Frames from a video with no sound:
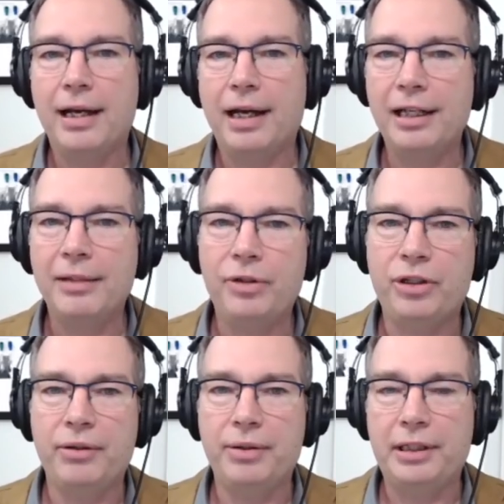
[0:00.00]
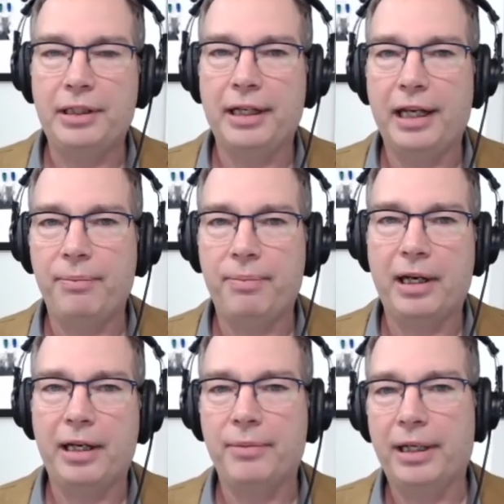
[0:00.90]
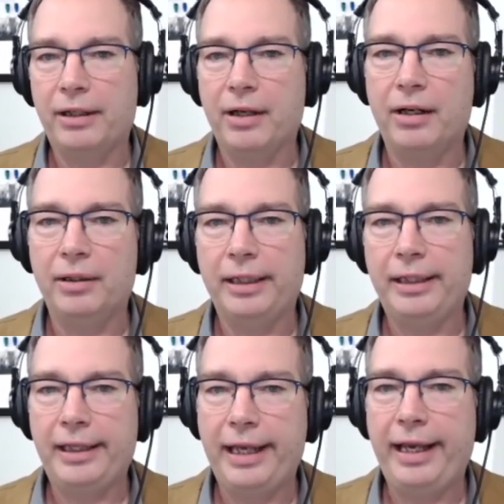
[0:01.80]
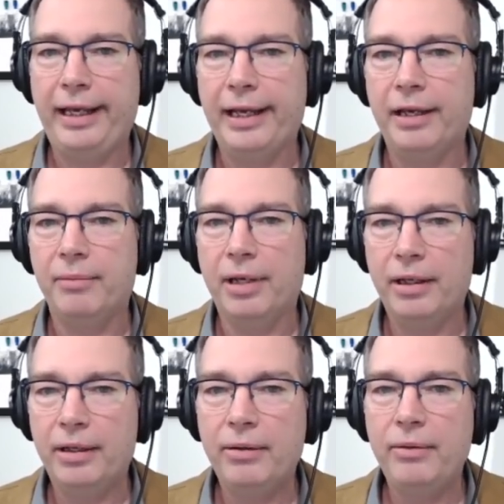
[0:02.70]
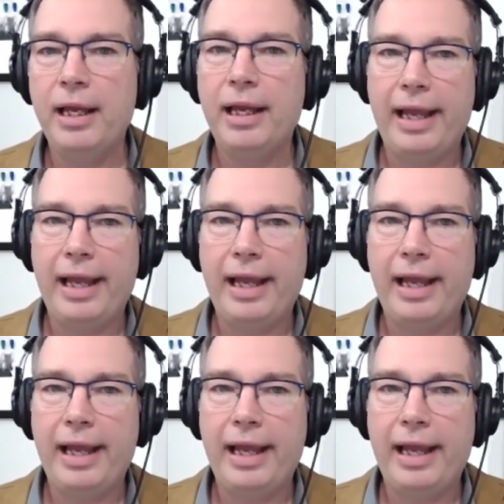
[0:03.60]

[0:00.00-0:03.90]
I am joined today by my colleague KMO